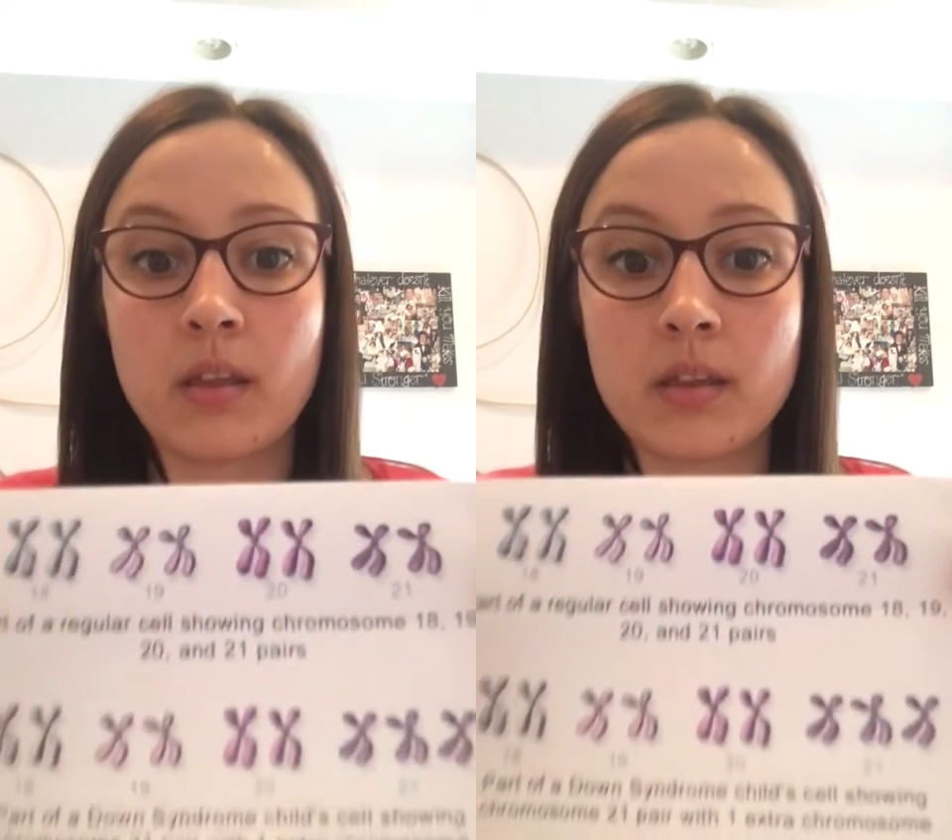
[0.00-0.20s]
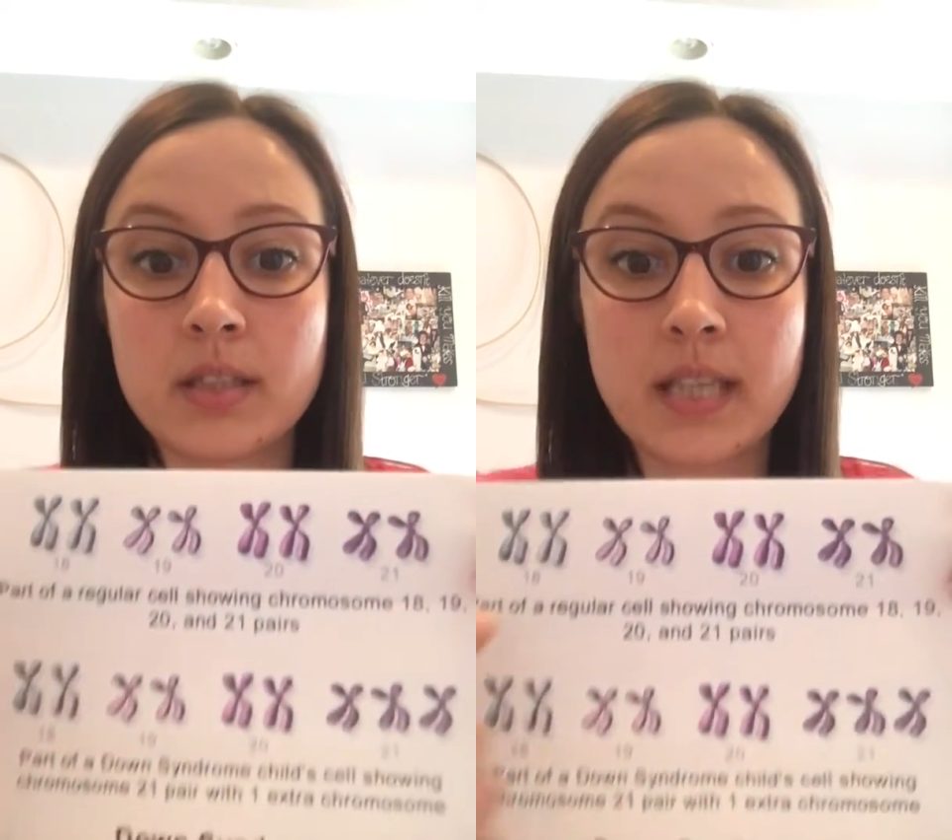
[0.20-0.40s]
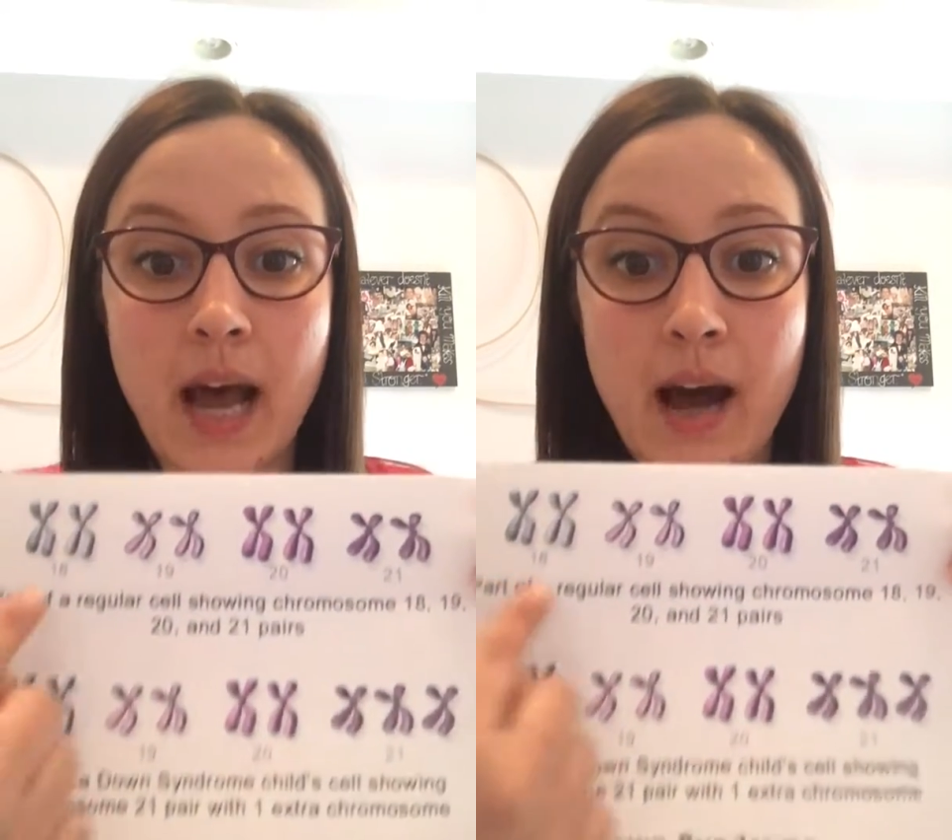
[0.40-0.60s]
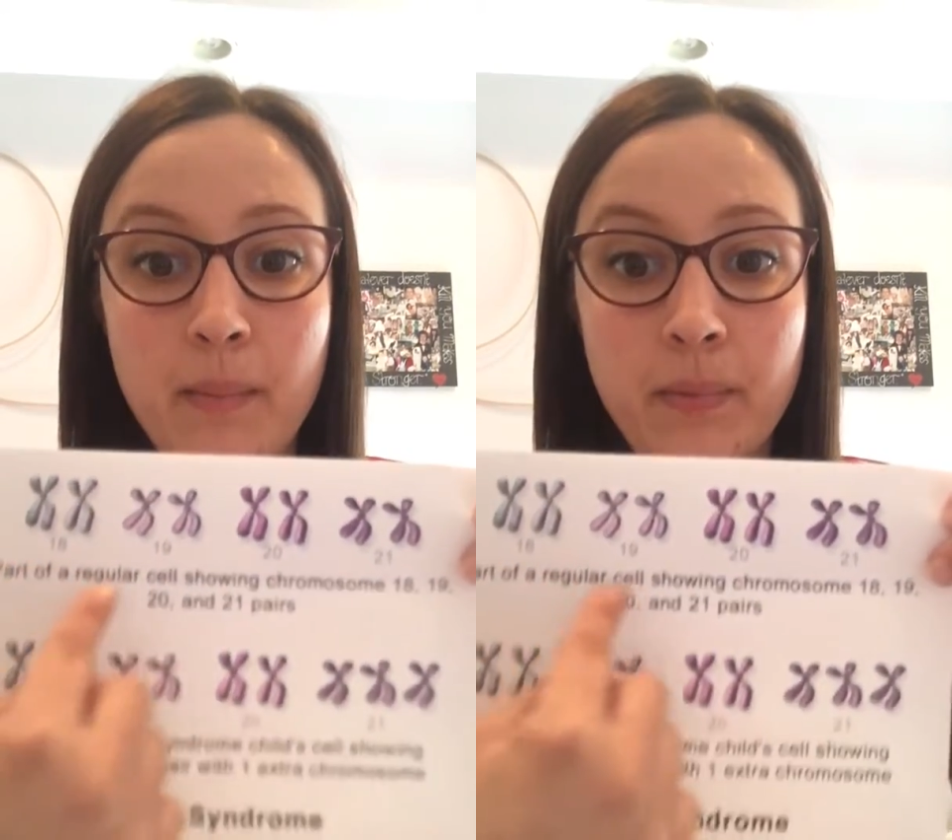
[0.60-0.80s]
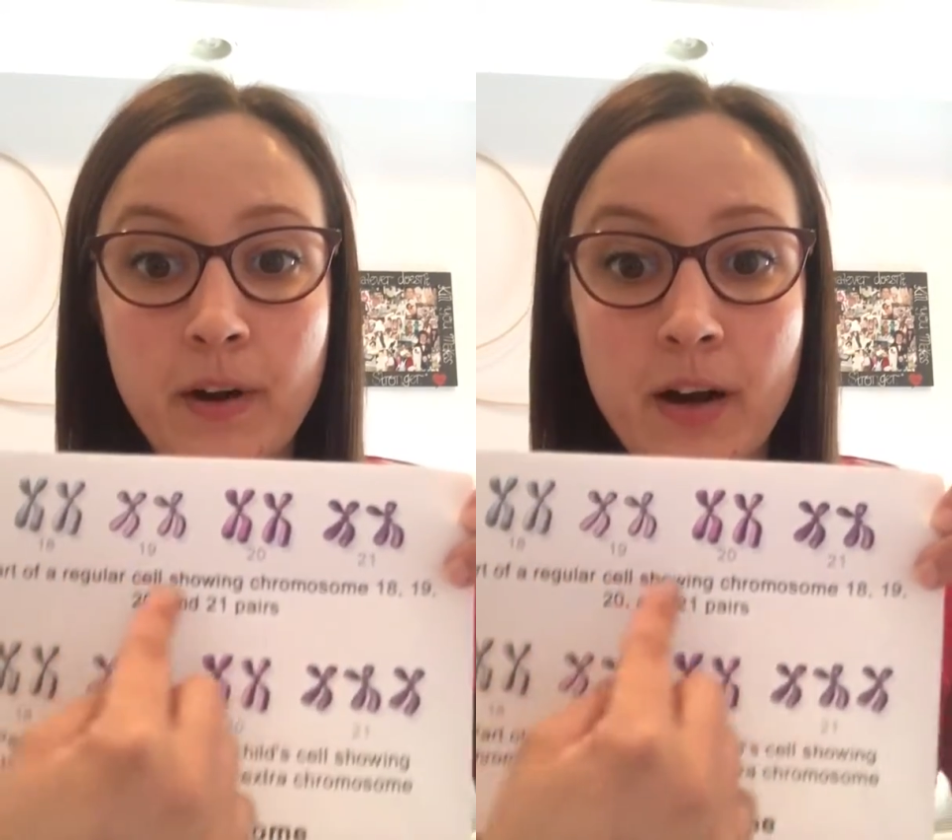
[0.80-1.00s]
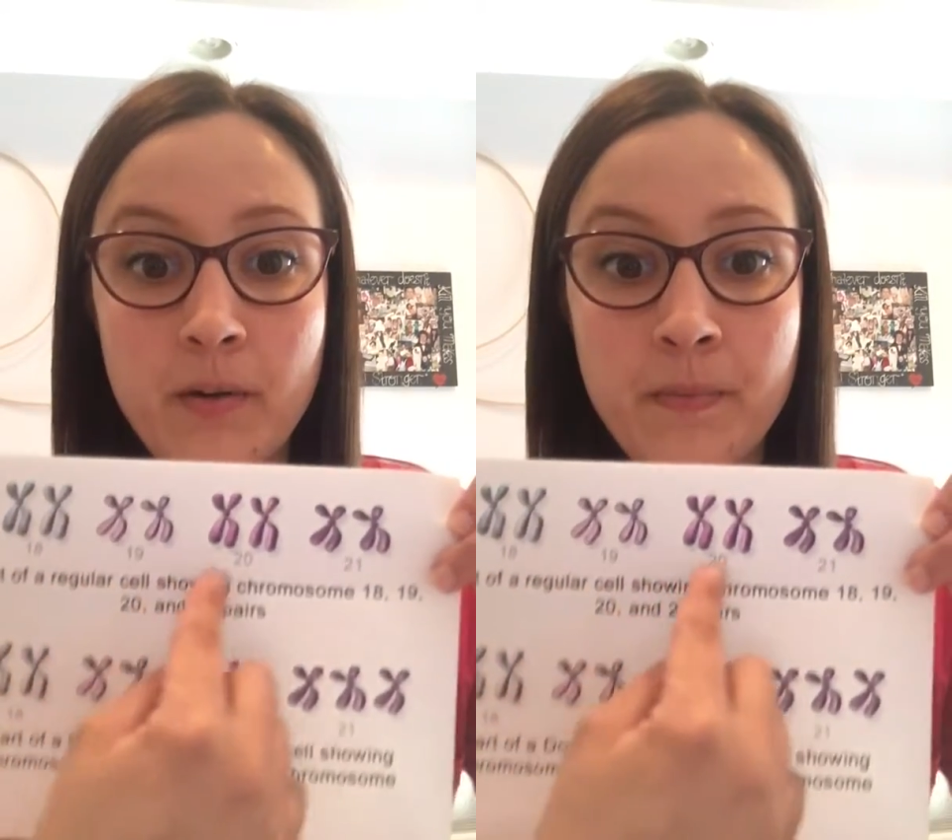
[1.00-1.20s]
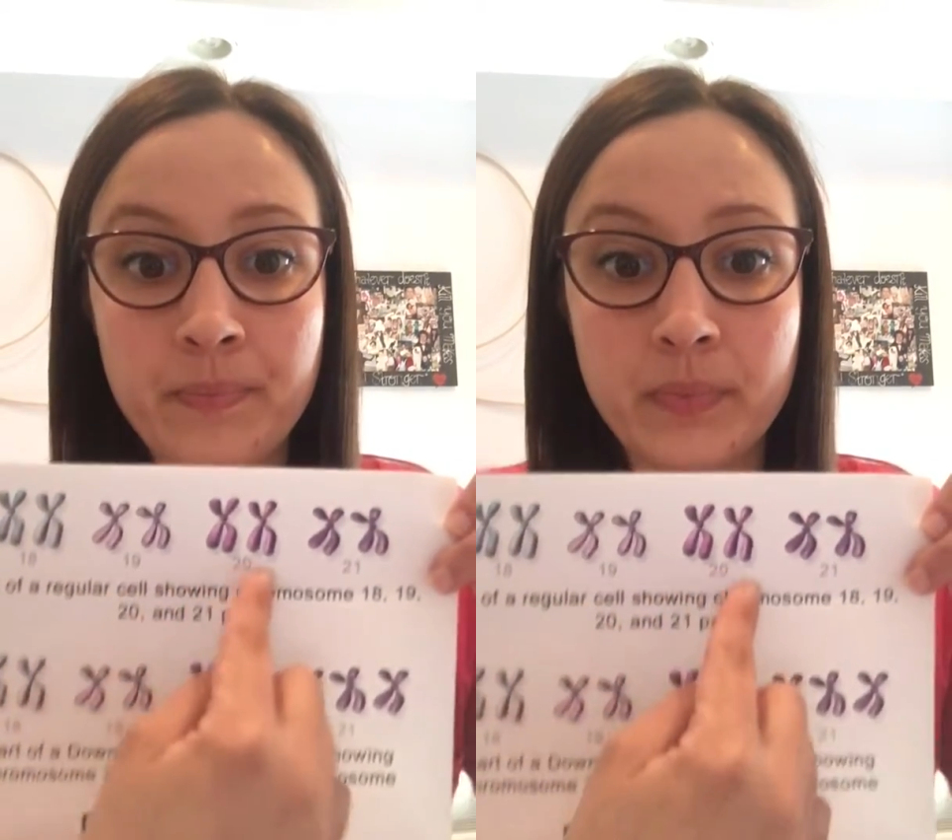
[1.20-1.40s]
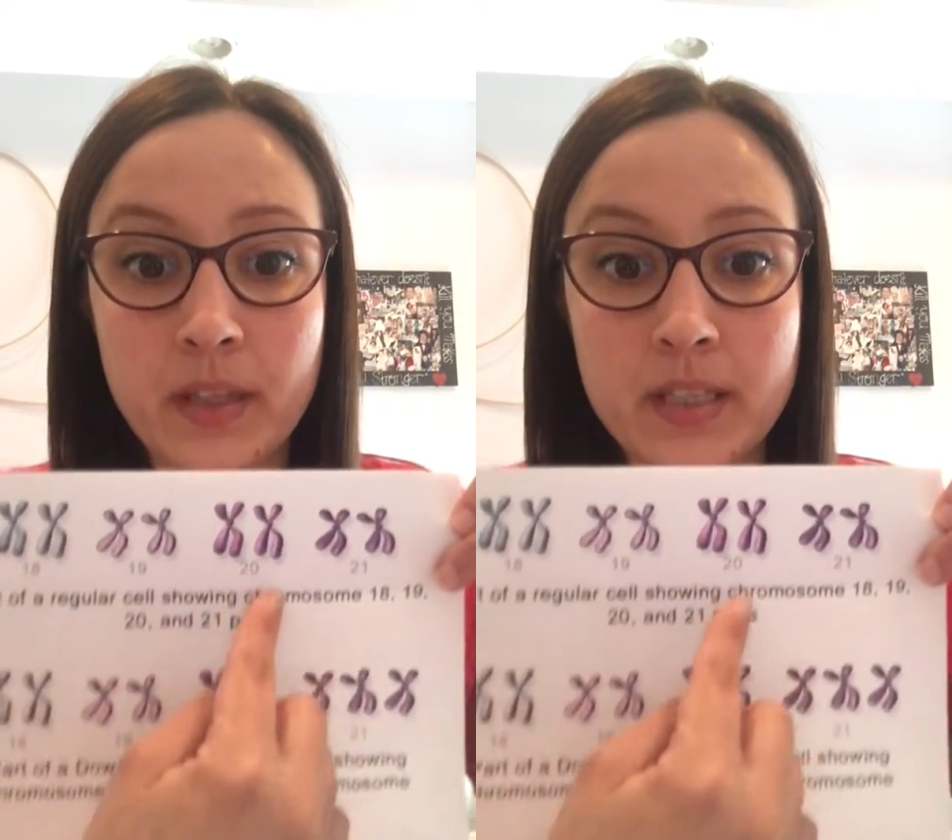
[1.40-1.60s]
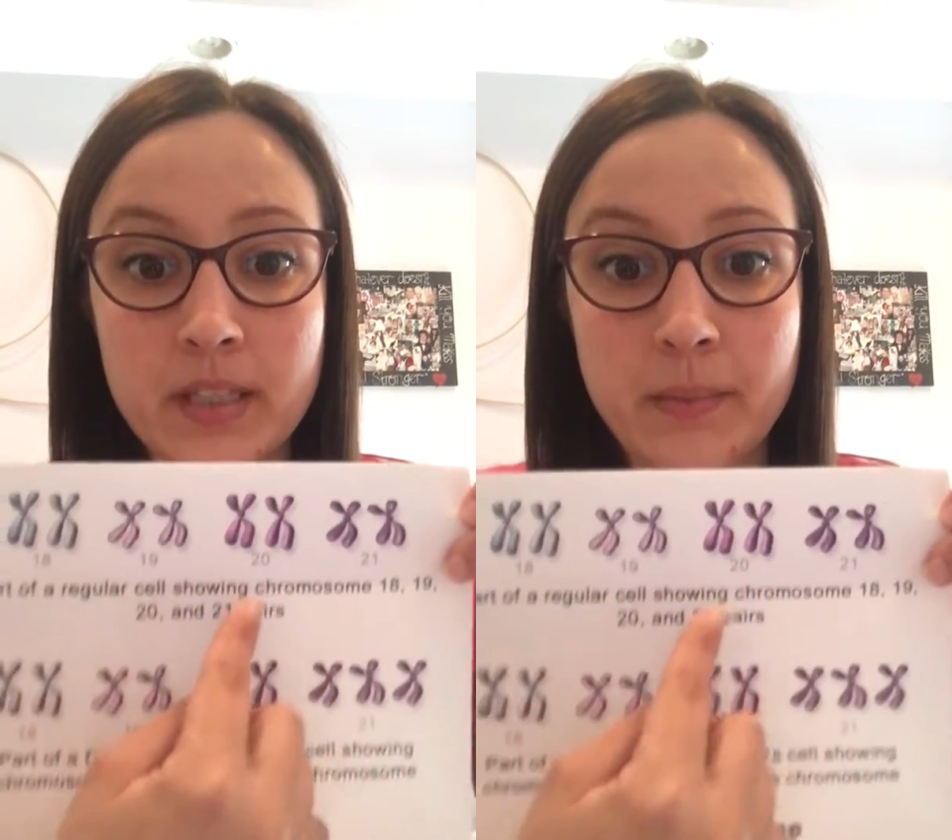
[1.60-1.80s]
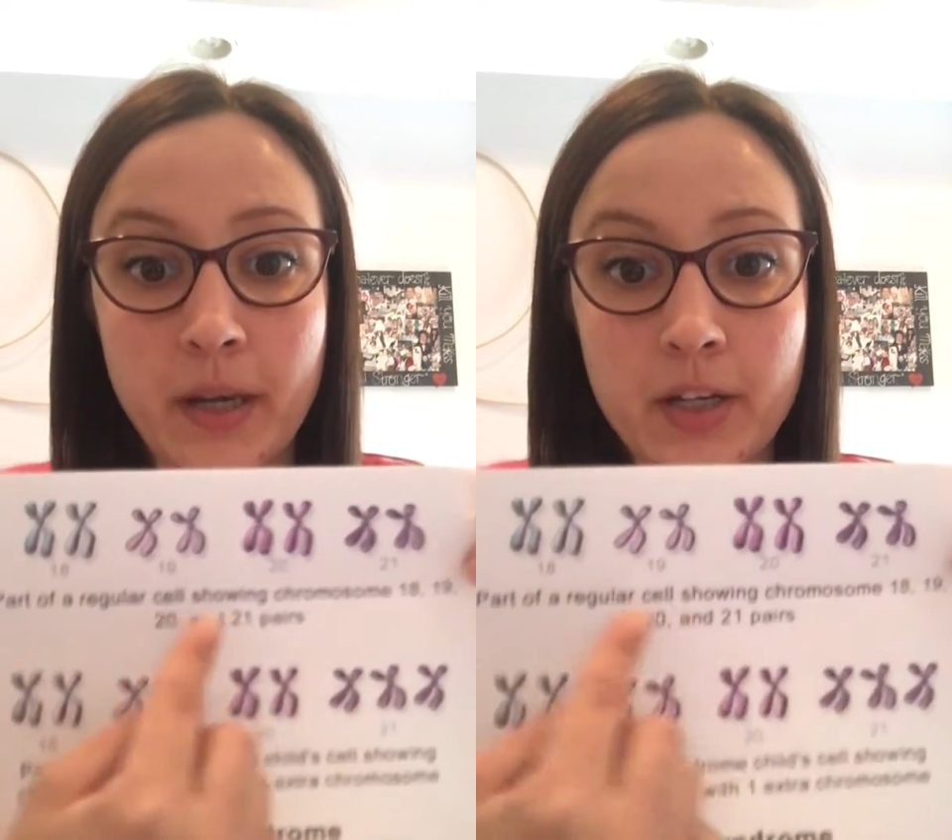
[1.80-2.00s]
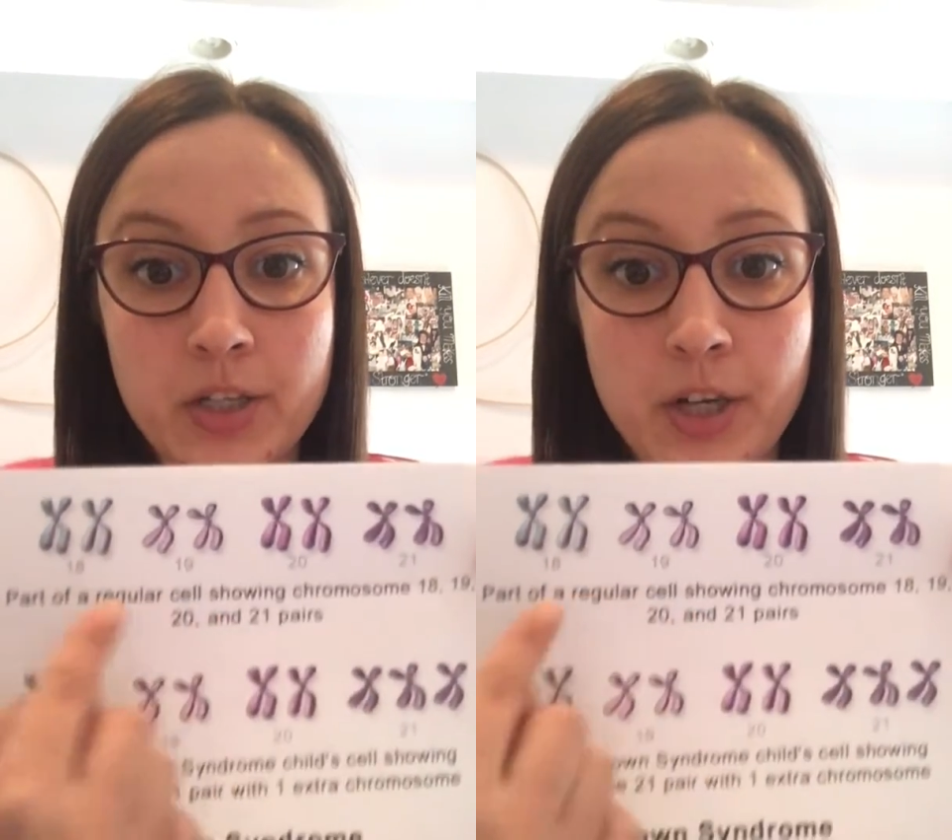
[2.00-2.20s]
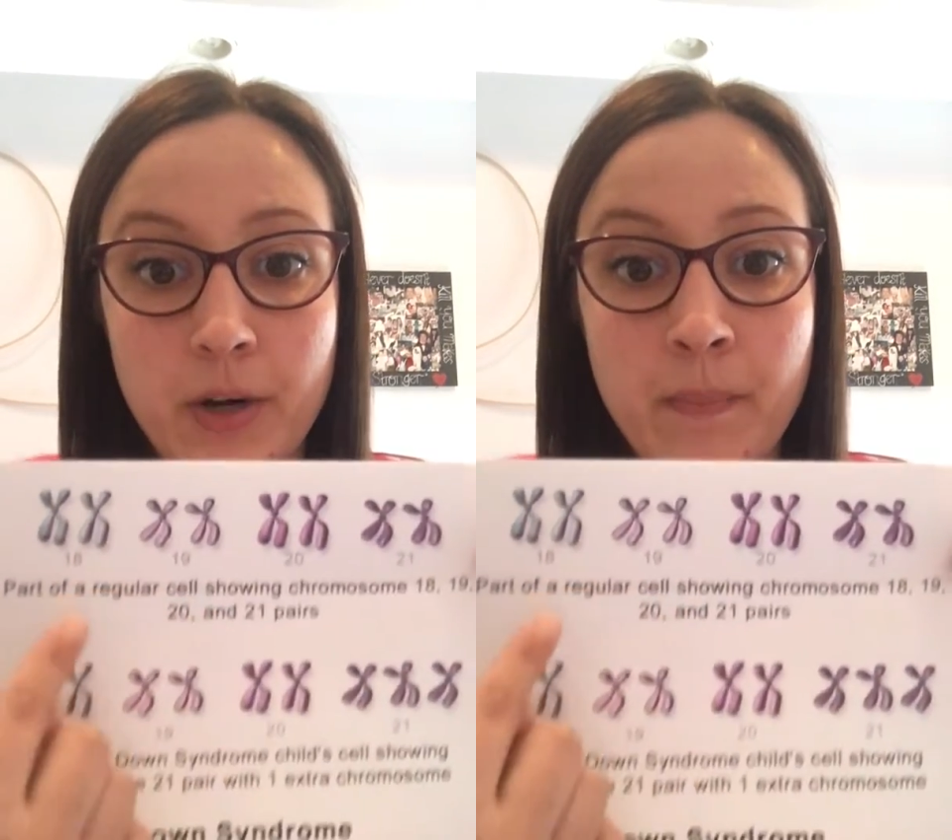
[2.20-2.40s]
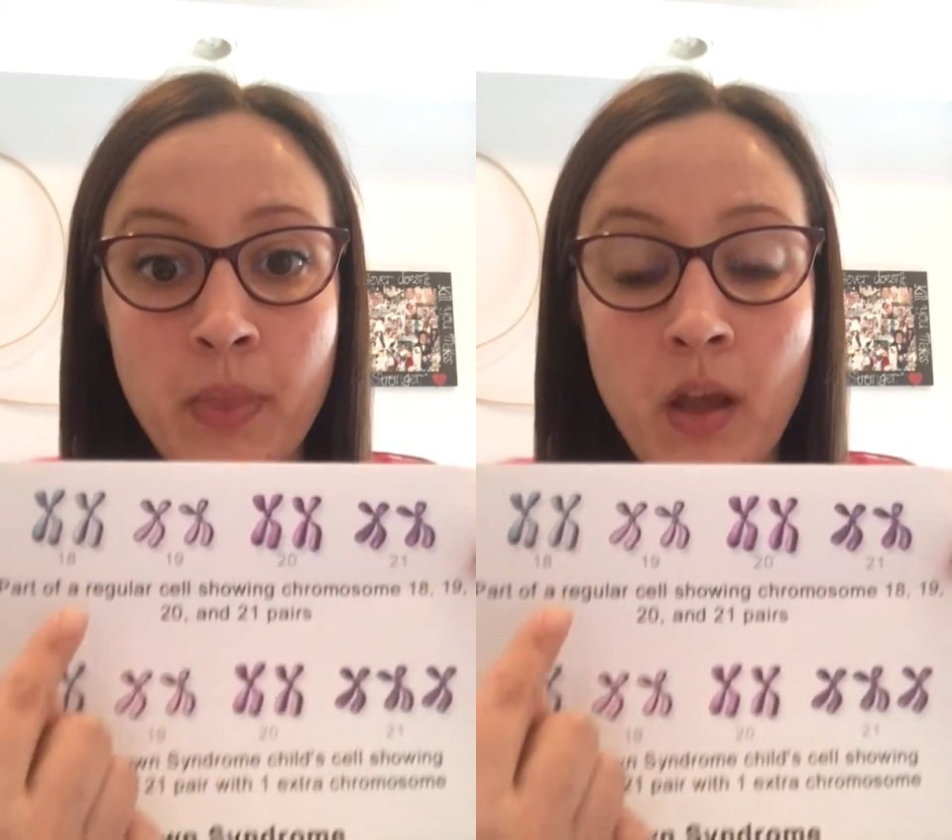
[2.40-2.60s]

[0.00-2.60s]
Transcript: The top row is a picture